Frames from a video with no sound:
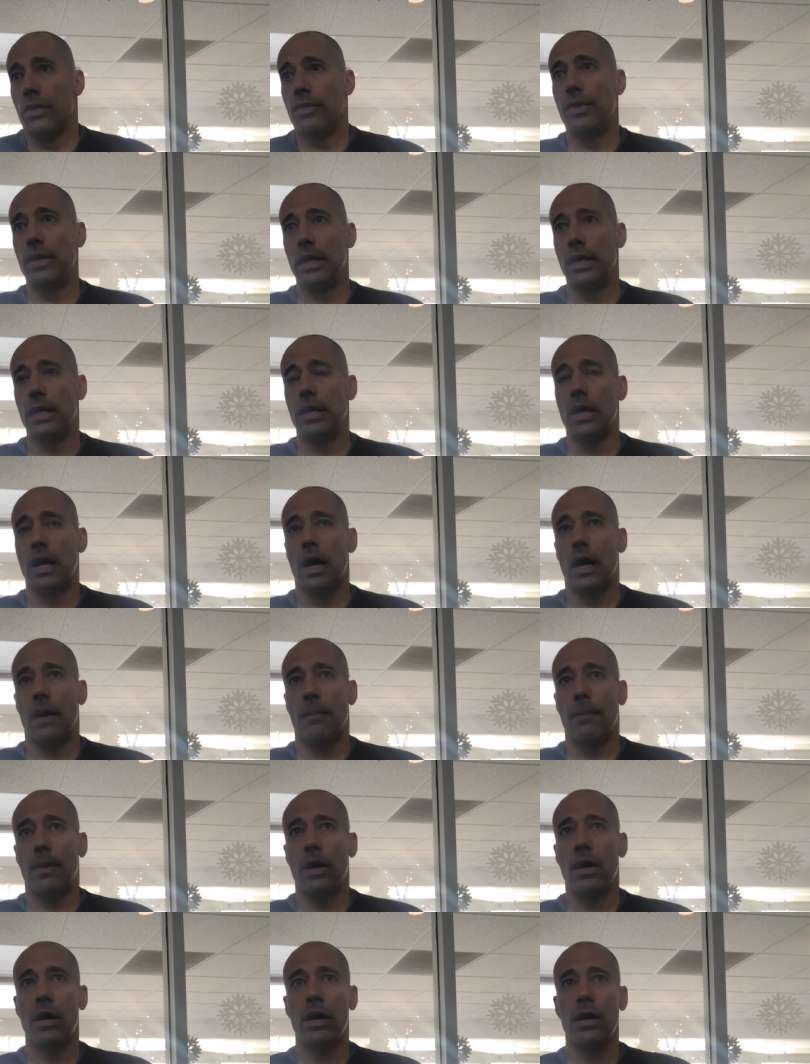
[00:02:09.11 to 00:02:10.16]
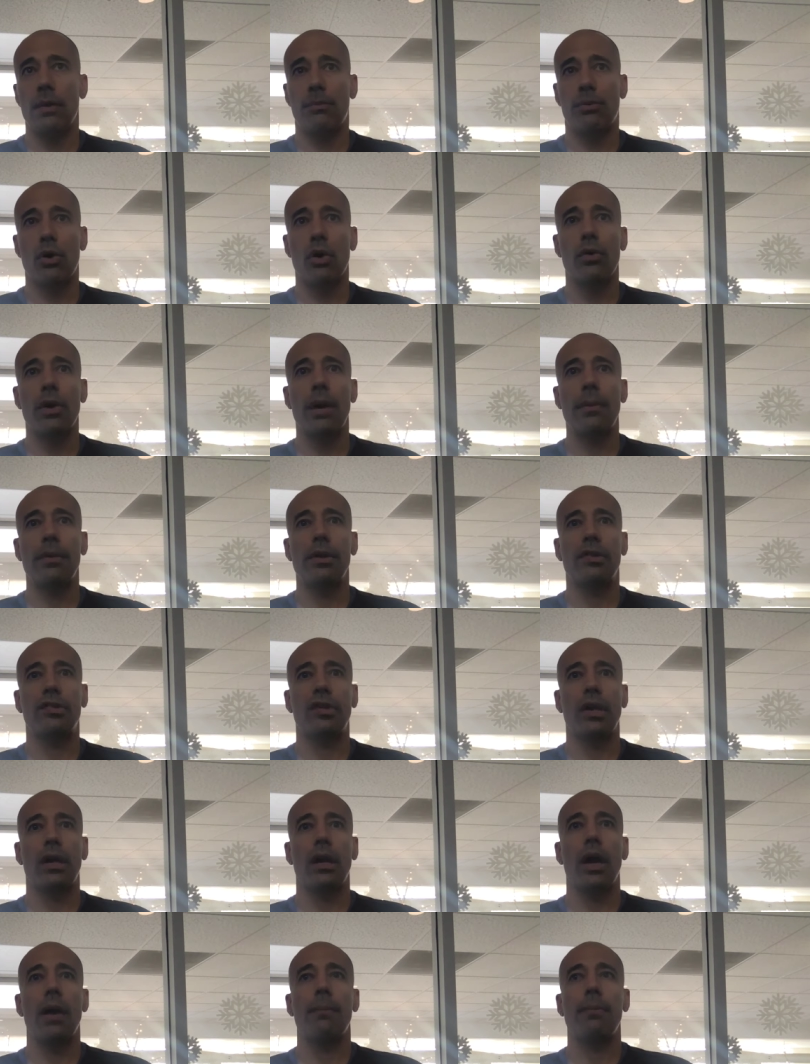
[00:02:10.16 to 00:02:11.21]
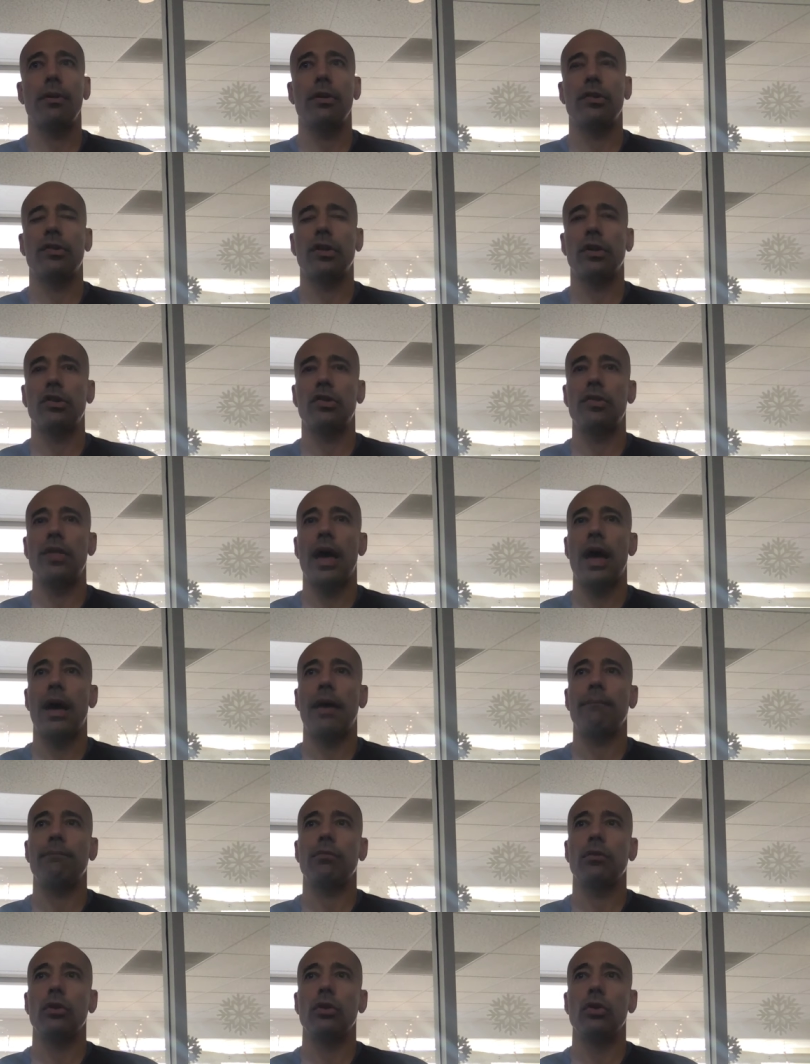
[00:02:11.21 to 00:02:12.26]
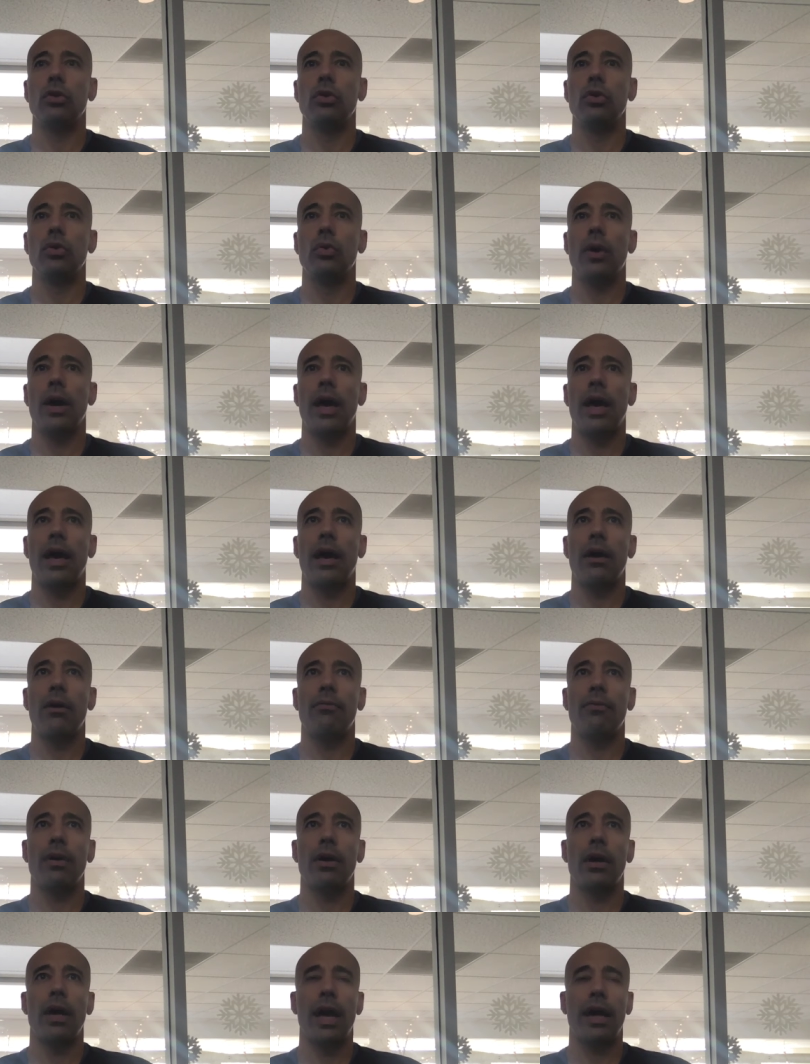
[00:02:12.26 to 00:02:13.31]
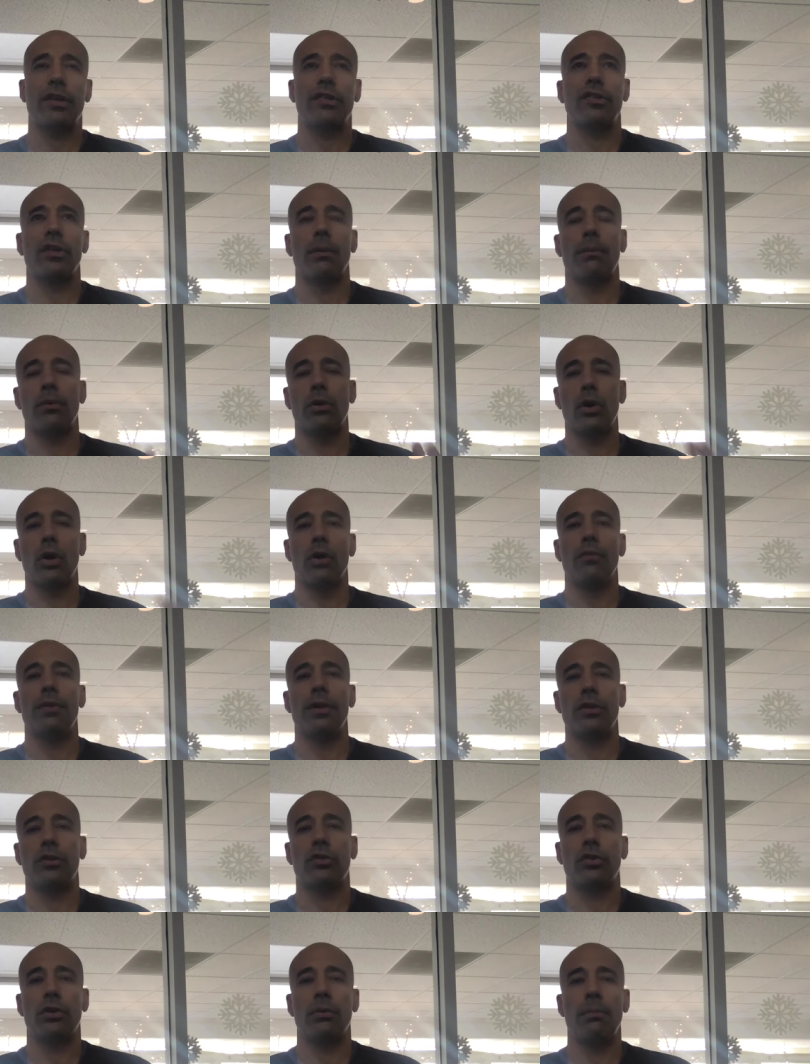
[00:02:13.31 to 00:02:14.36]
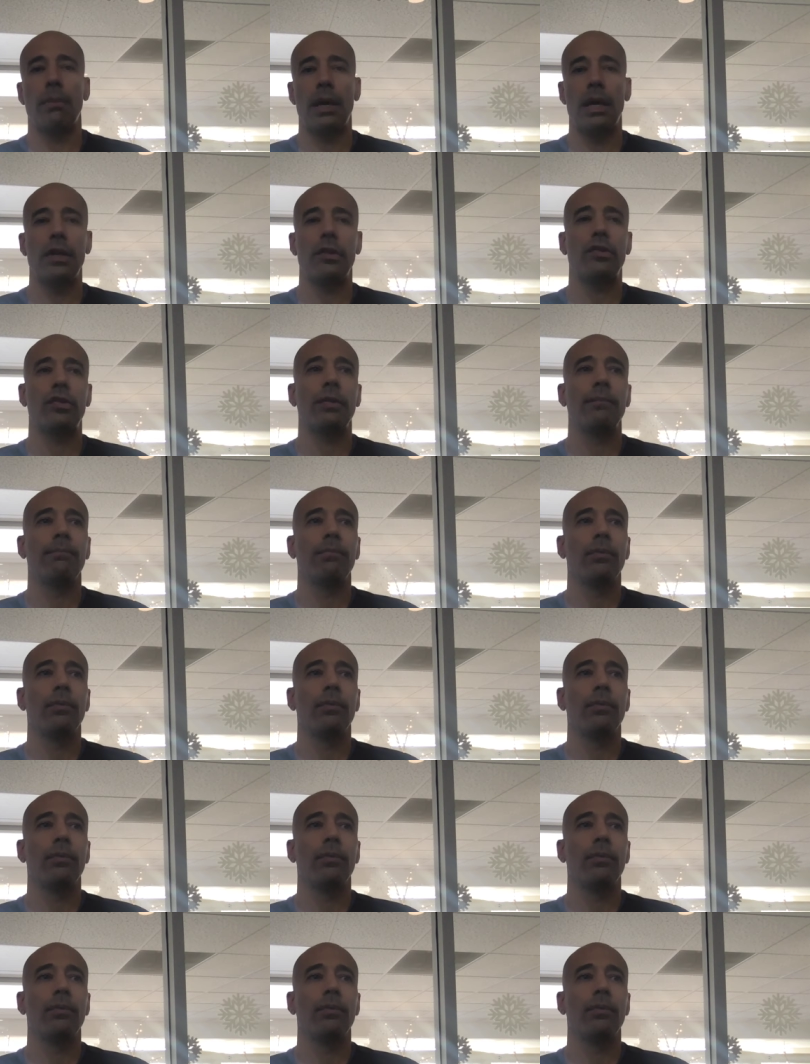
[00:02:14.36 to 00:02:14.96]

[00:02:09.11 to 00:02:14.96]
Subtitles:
The program is set up such that you have X number of intern mates,